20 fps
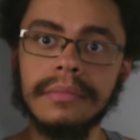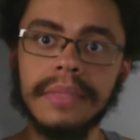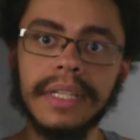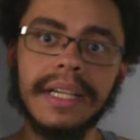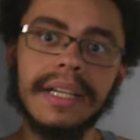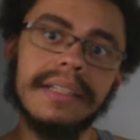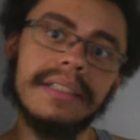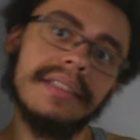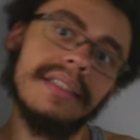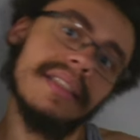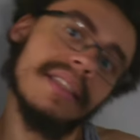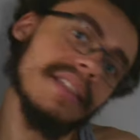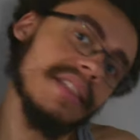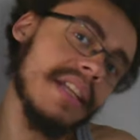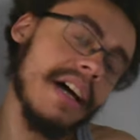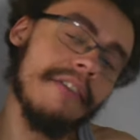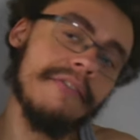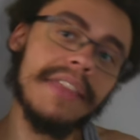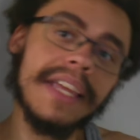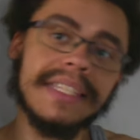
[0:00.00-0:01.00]
Because the
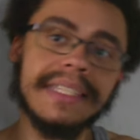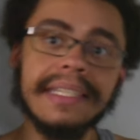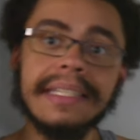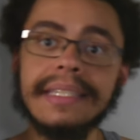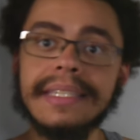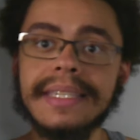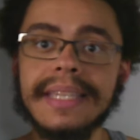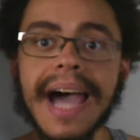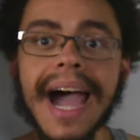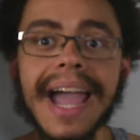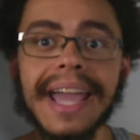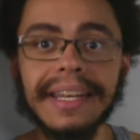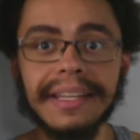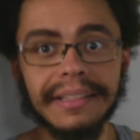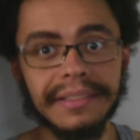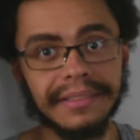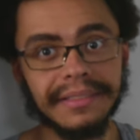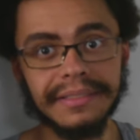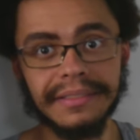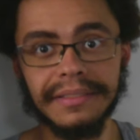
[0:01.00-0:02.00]
stuff that's
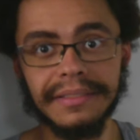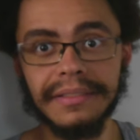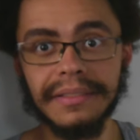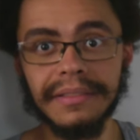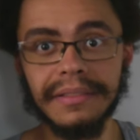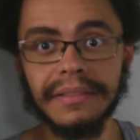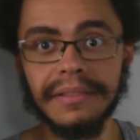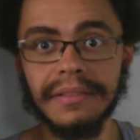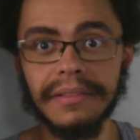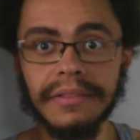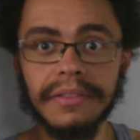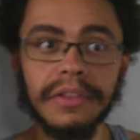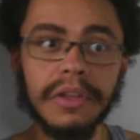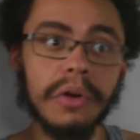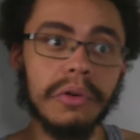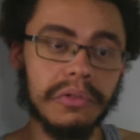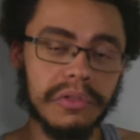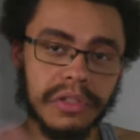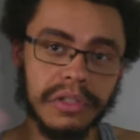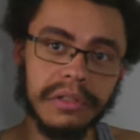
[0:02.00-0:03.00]
inside
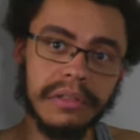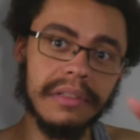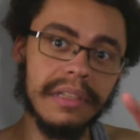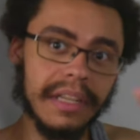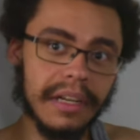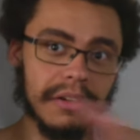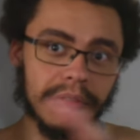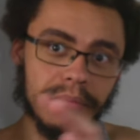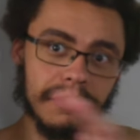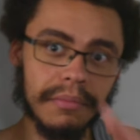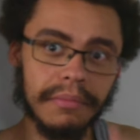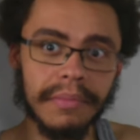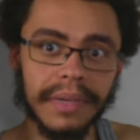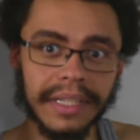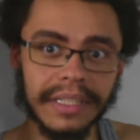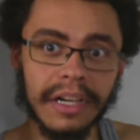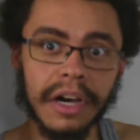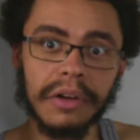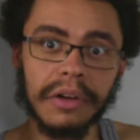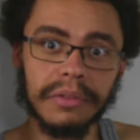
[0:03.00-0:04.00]
those, you know,
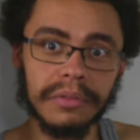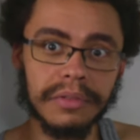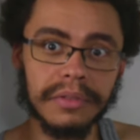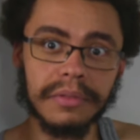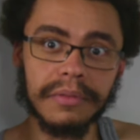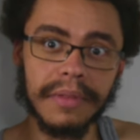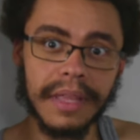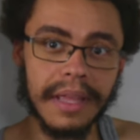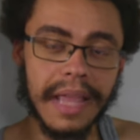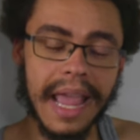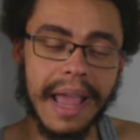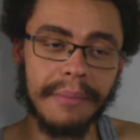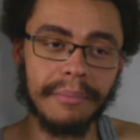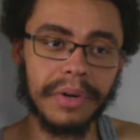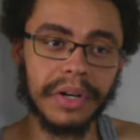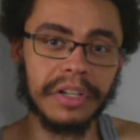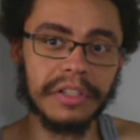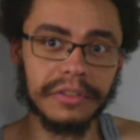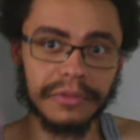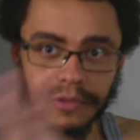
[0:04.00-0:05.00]
McDonald's
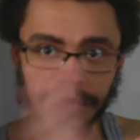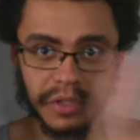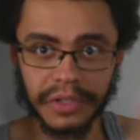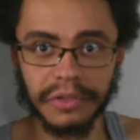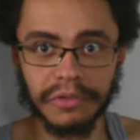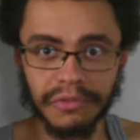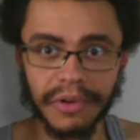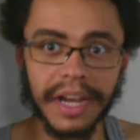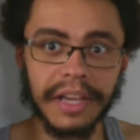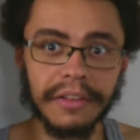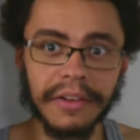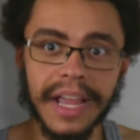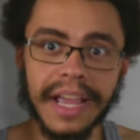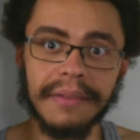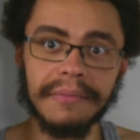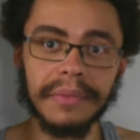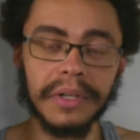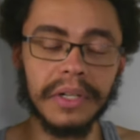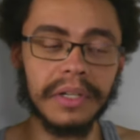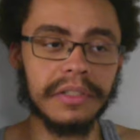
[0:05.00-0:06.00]
hamburgers versus regular
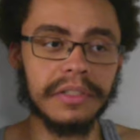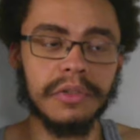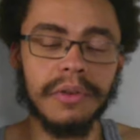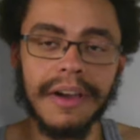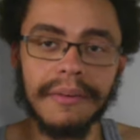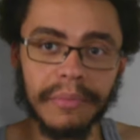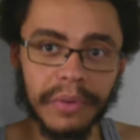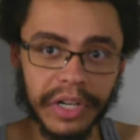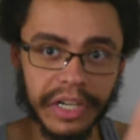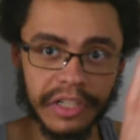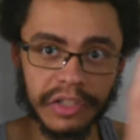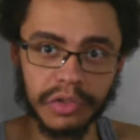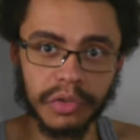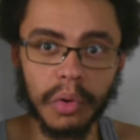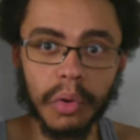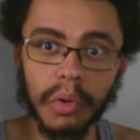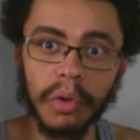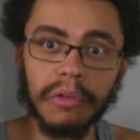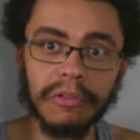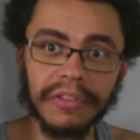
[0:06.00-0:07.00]
hamburgers, you have more
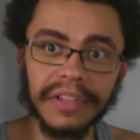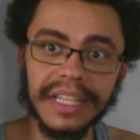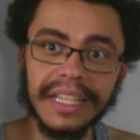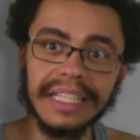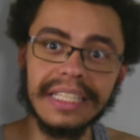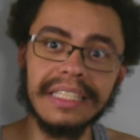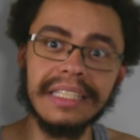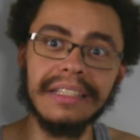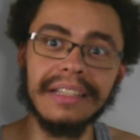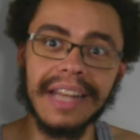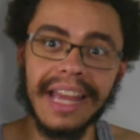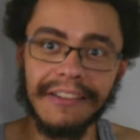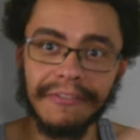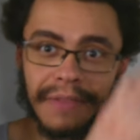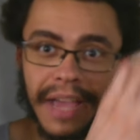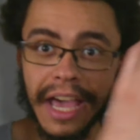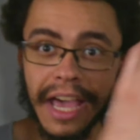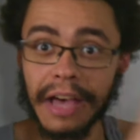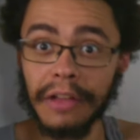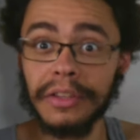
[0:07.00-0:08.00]
control over this. You can
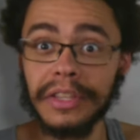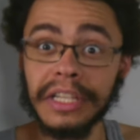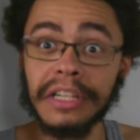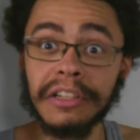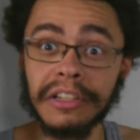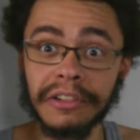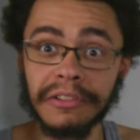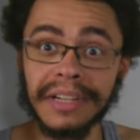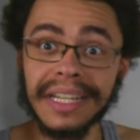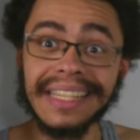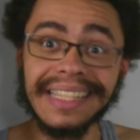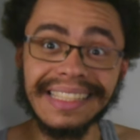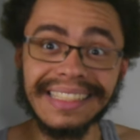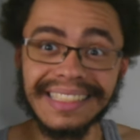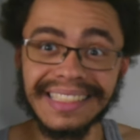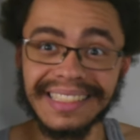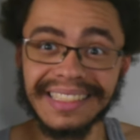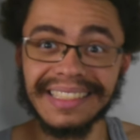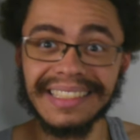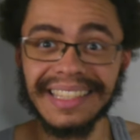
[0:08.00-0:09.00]
have healthier
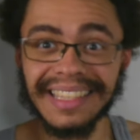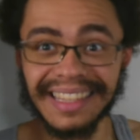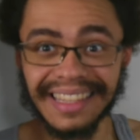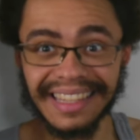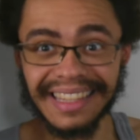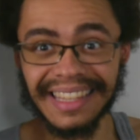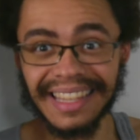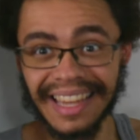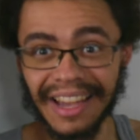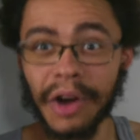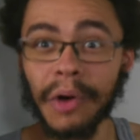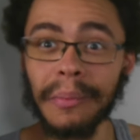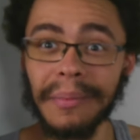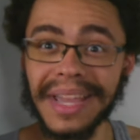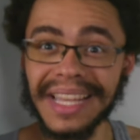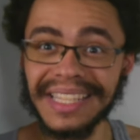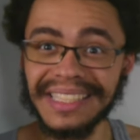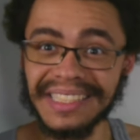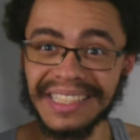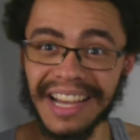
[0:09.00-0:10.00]
ingredients in the
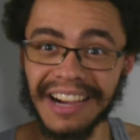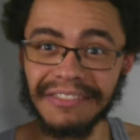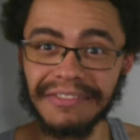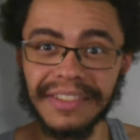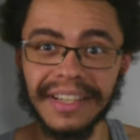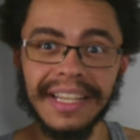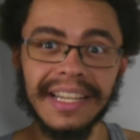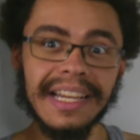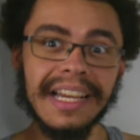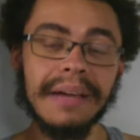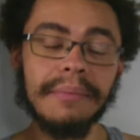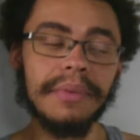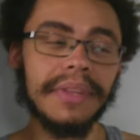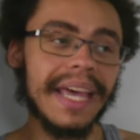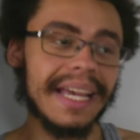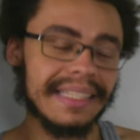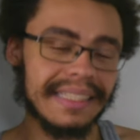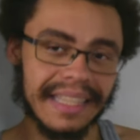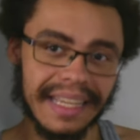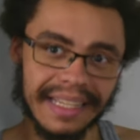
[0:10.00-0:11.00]
homemade stuff. But
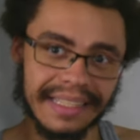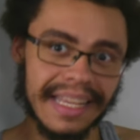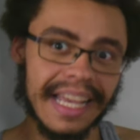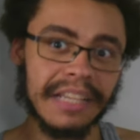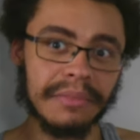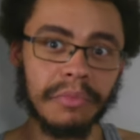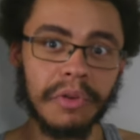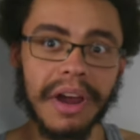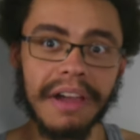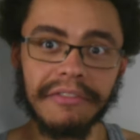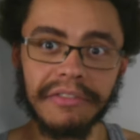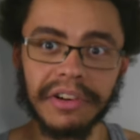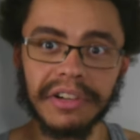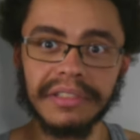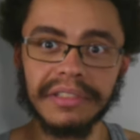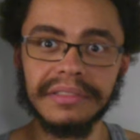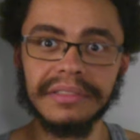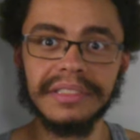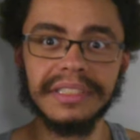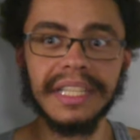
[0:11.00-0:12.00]
that's the thing, it takes more
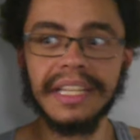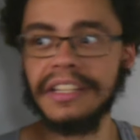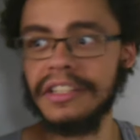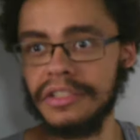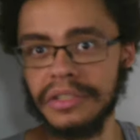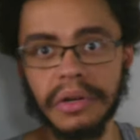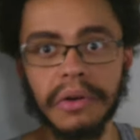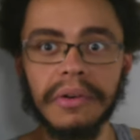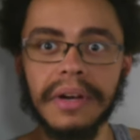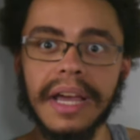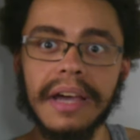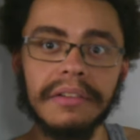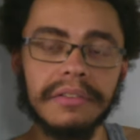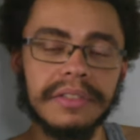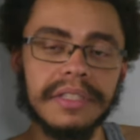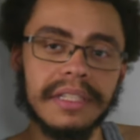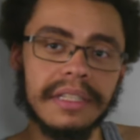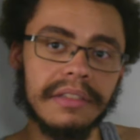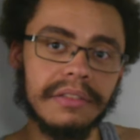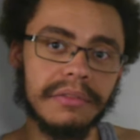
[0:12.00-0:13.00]
effort instead of just going out,
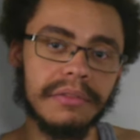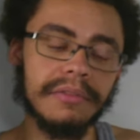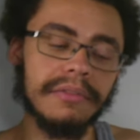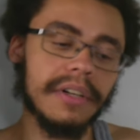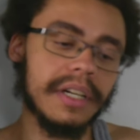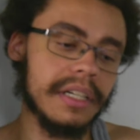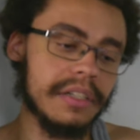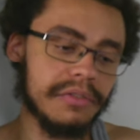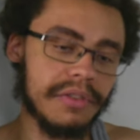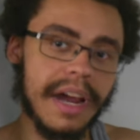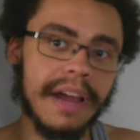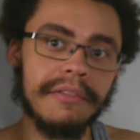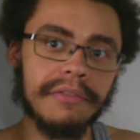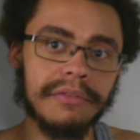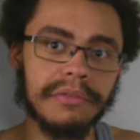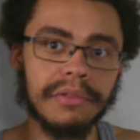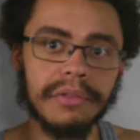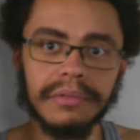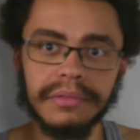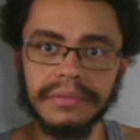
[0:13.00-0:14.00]
sitting through a fucking
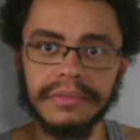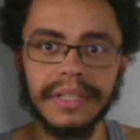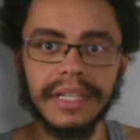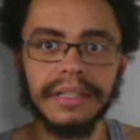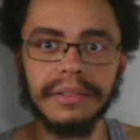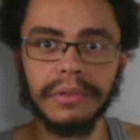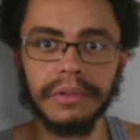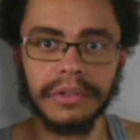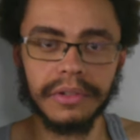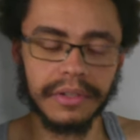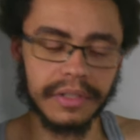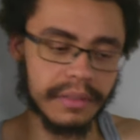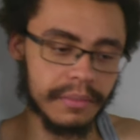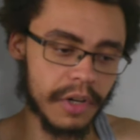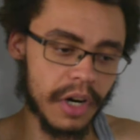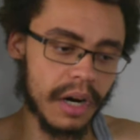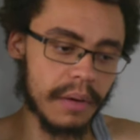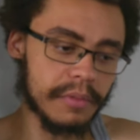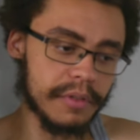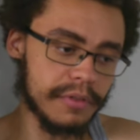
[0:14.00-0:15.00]
drive-thru, right, ordering some
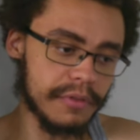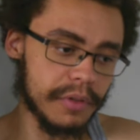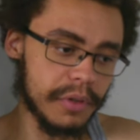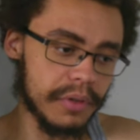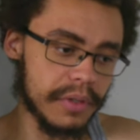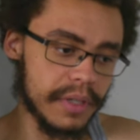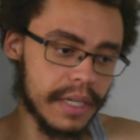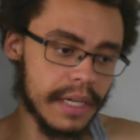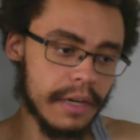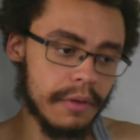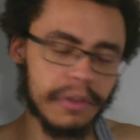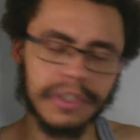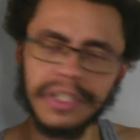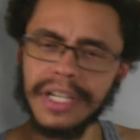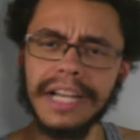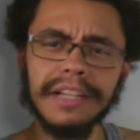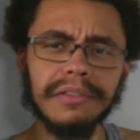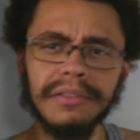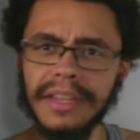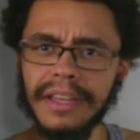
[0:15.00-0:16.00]
garbage food. Which
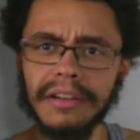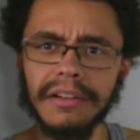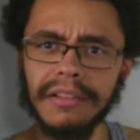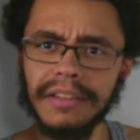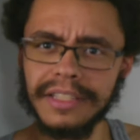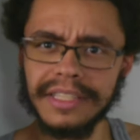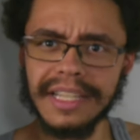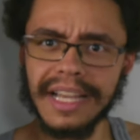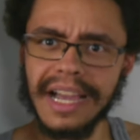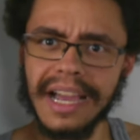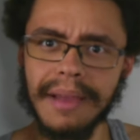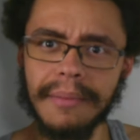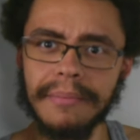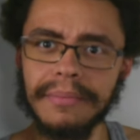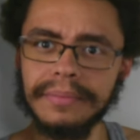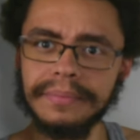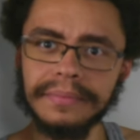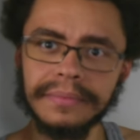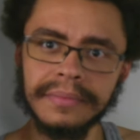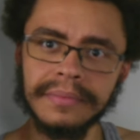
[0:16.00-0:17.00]
I do that all the
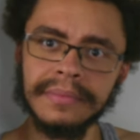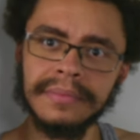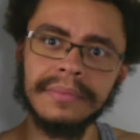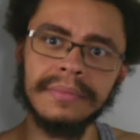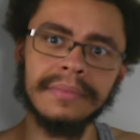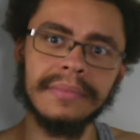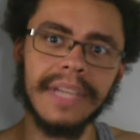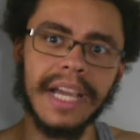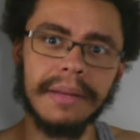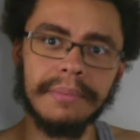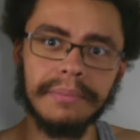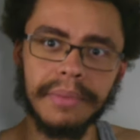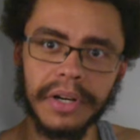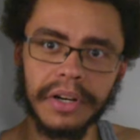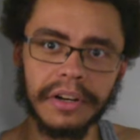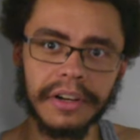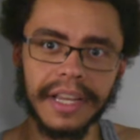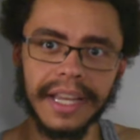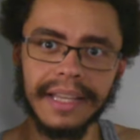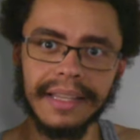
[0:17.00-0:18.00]
time. I had
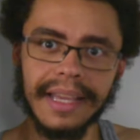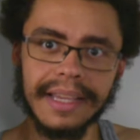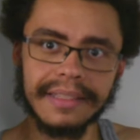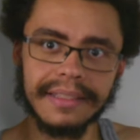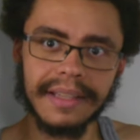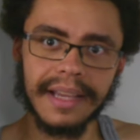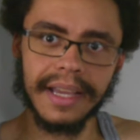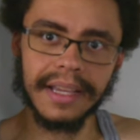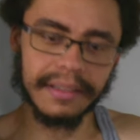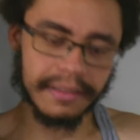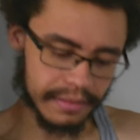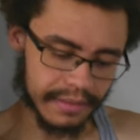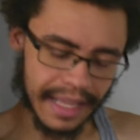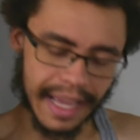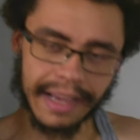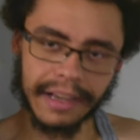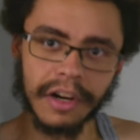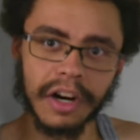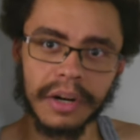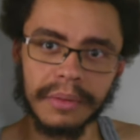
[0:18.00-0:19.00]
Burger King last night.
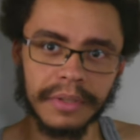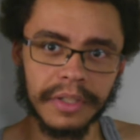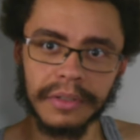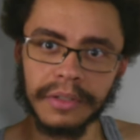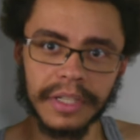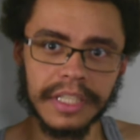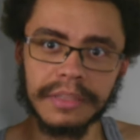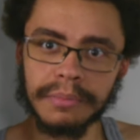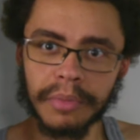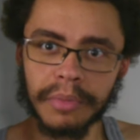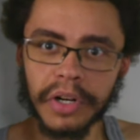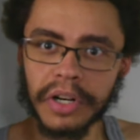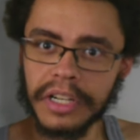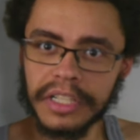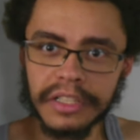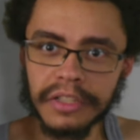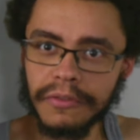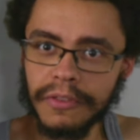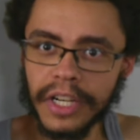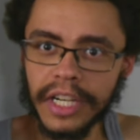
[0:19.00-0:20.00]
That garbage,
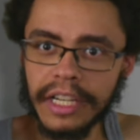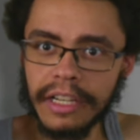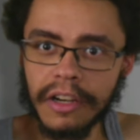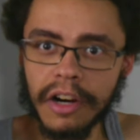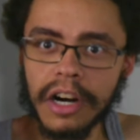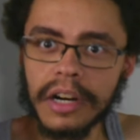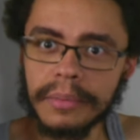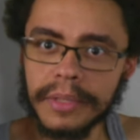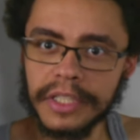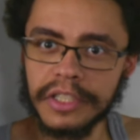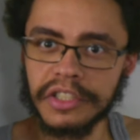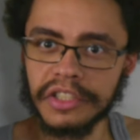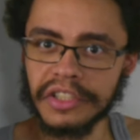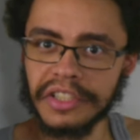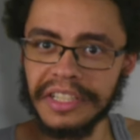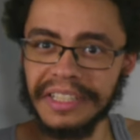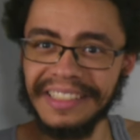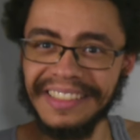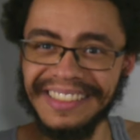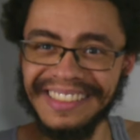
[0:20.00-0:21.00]
it's fucking
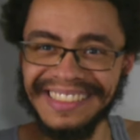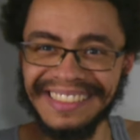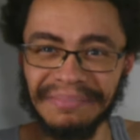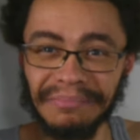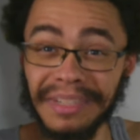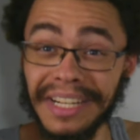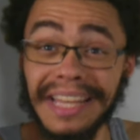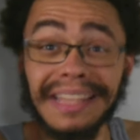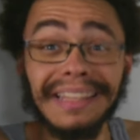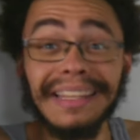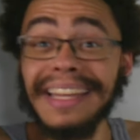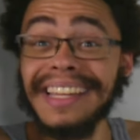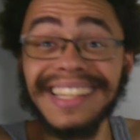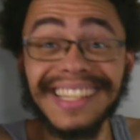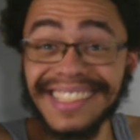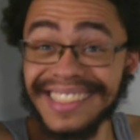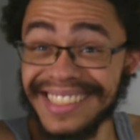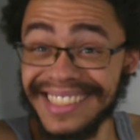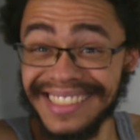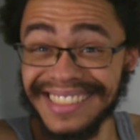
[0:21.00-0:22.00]
garbage. But I like
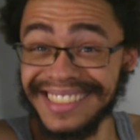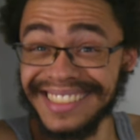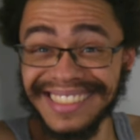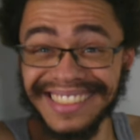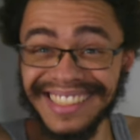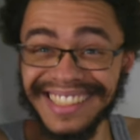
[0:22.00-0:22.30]
it.